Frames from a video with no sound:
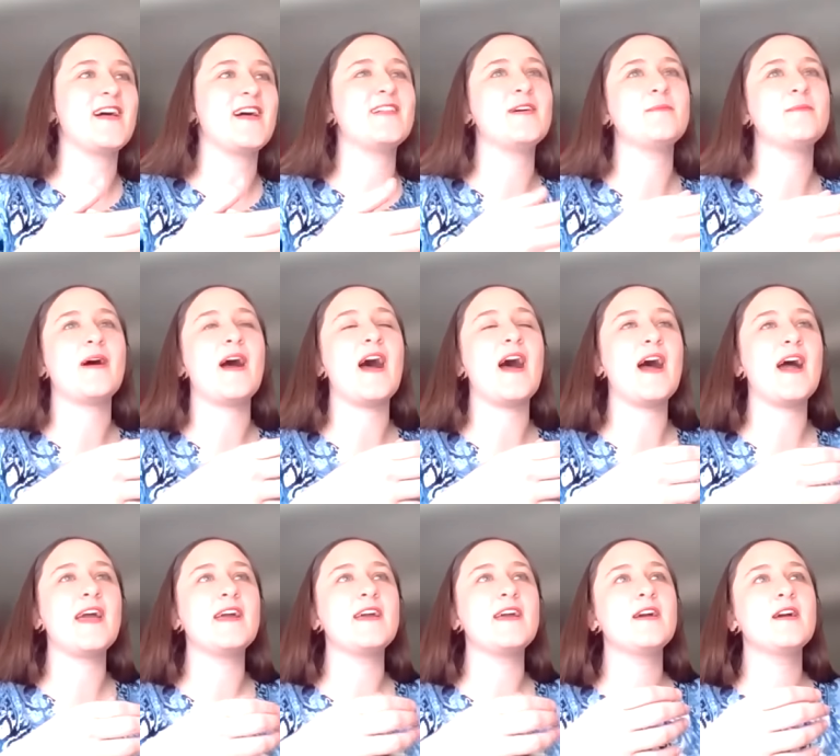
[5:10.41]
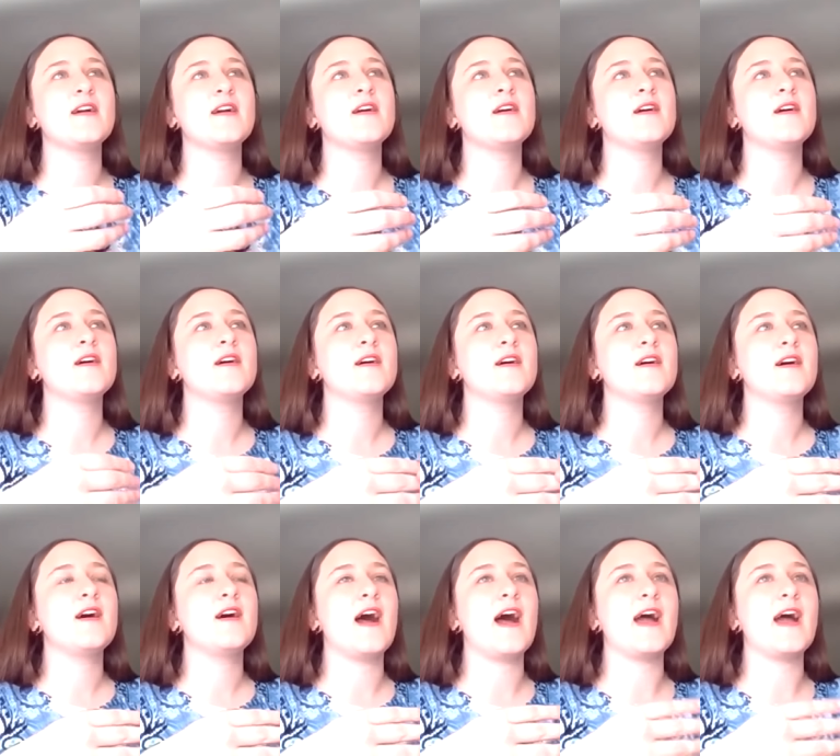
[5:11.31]
sell it, but I,
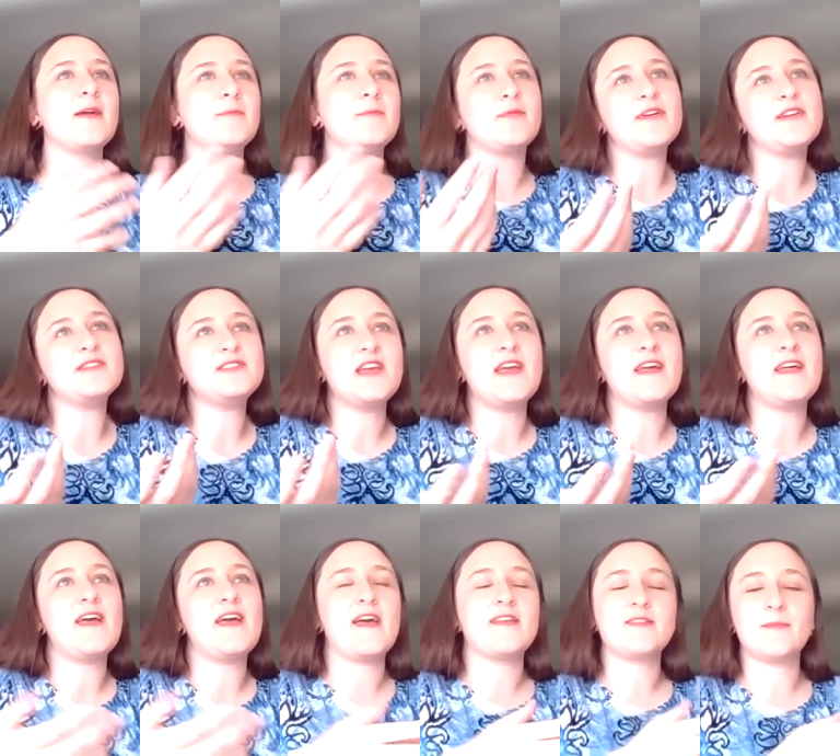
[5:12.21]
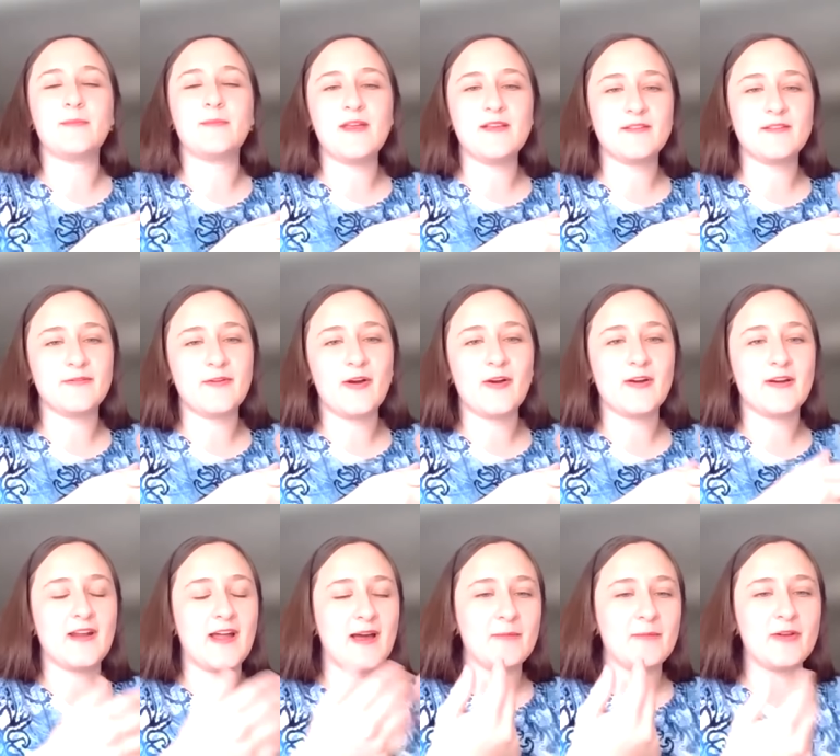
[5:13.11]
I appreciate it as a piece of art.